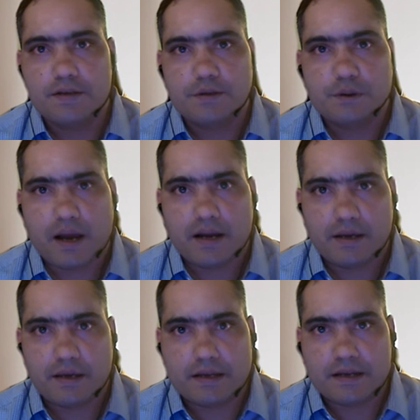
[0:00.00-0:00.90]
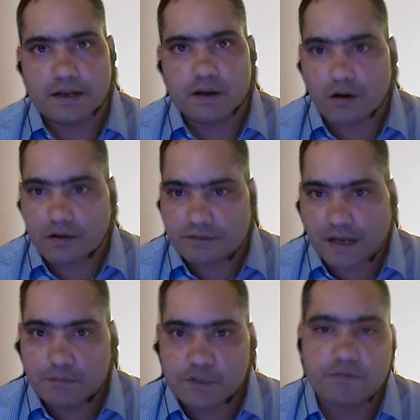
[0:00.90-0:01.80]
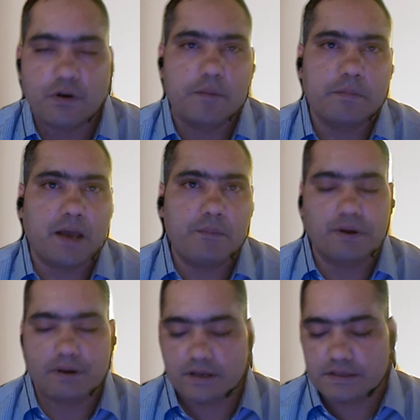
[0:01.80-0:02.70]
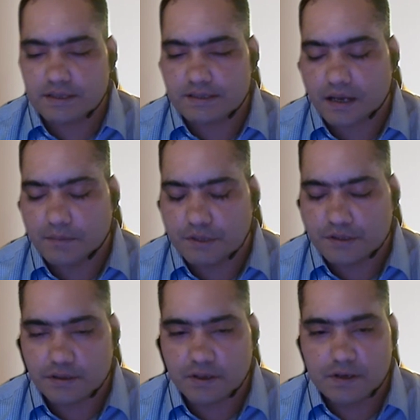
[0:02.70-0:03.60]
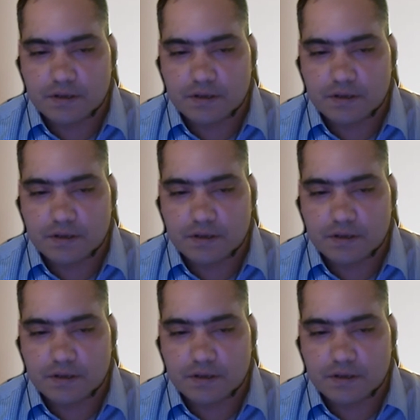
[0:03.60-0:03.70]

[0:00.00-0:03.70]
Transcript: So I created a lot of sculpture for him, hyper-realistic sculptures.